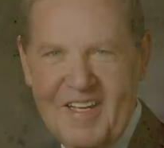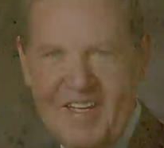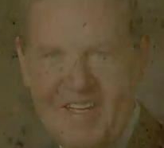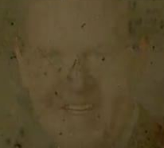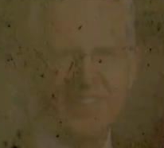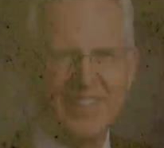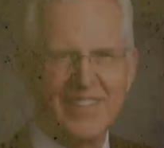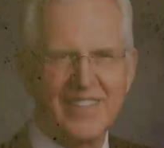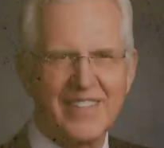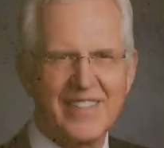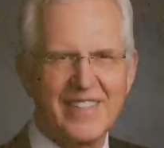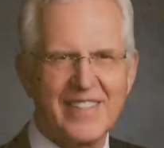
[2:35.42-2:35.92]

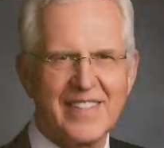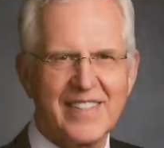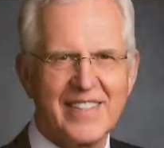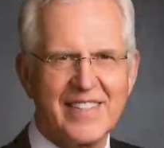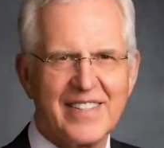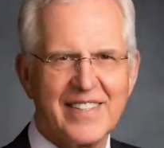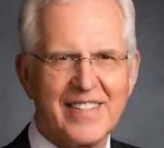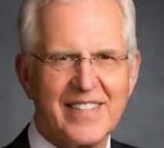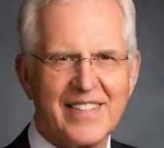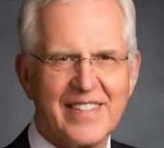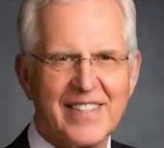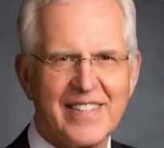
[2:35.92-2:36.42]

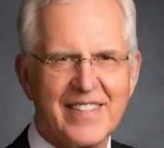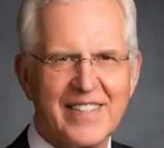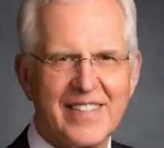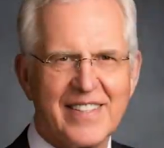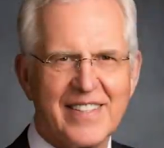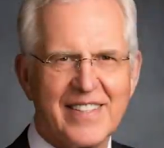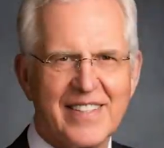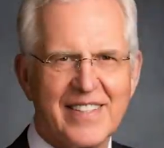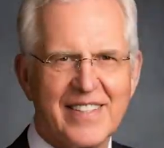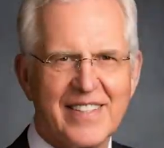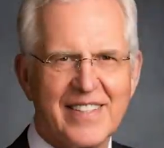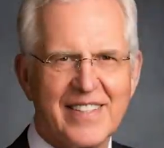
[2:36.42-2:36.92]

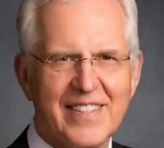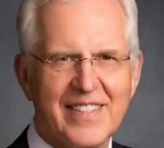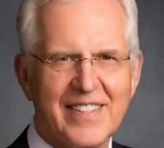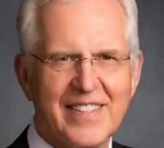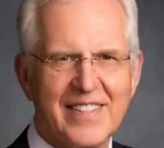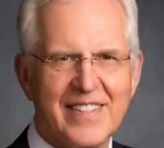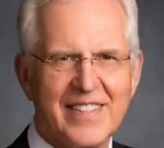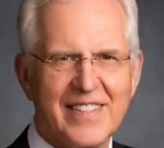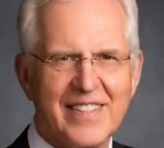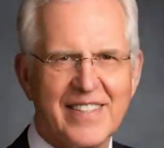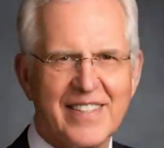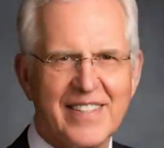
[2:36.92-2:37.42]

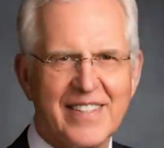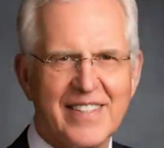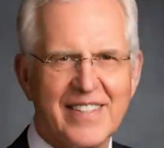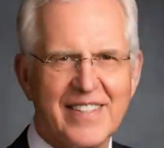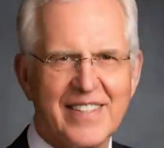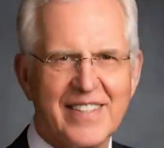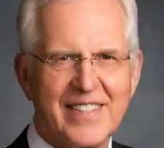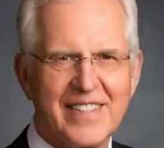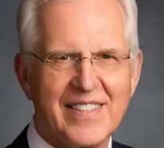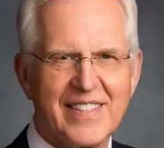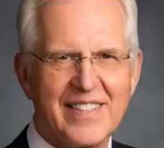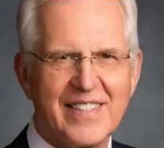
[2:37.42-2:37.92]

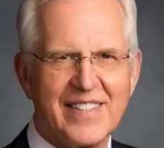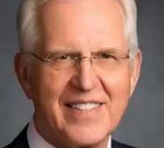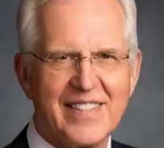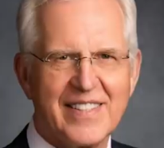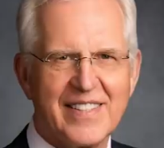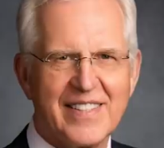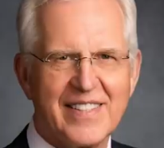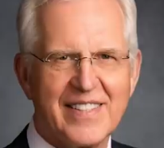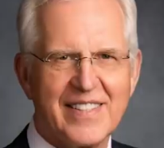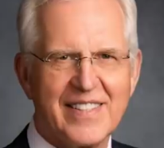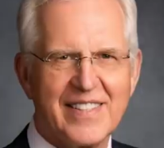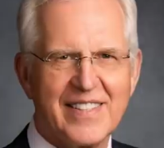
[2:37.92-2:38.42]

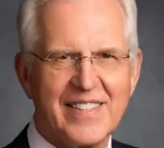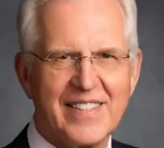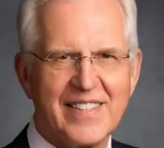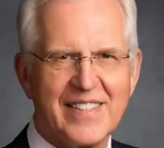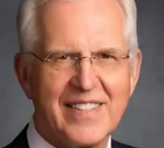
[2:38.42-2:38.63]
(no one is talking)